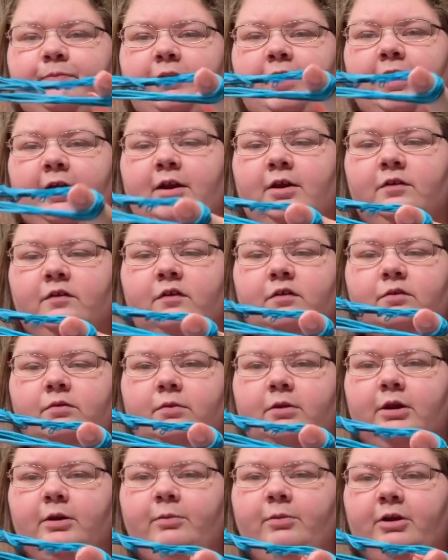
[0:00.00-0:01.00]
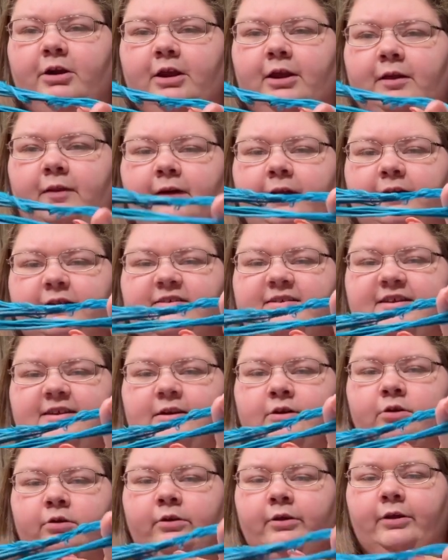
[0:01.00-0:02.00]
and it's this really pretty like
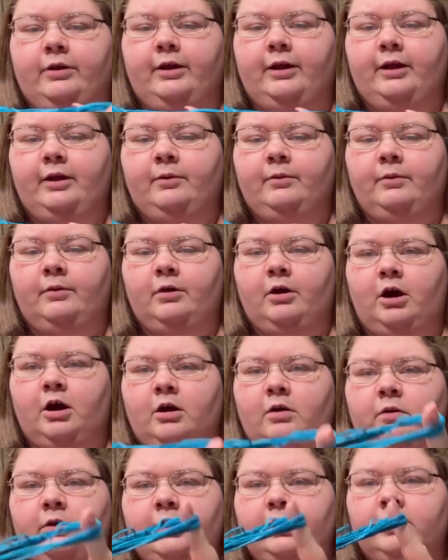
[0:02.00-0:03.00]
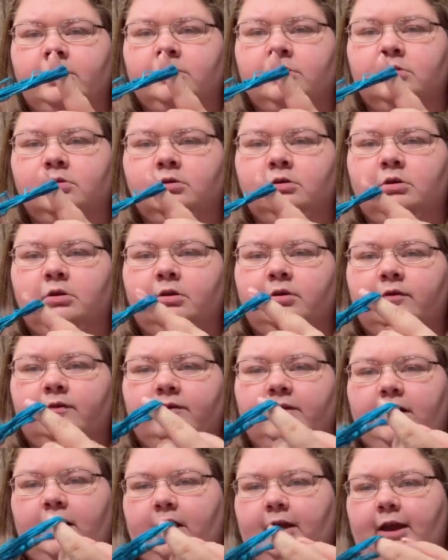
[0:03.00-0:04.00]
teal and aqua
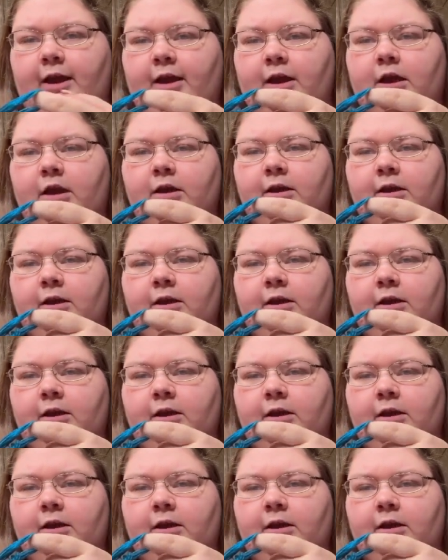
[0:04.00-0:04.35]
variegated.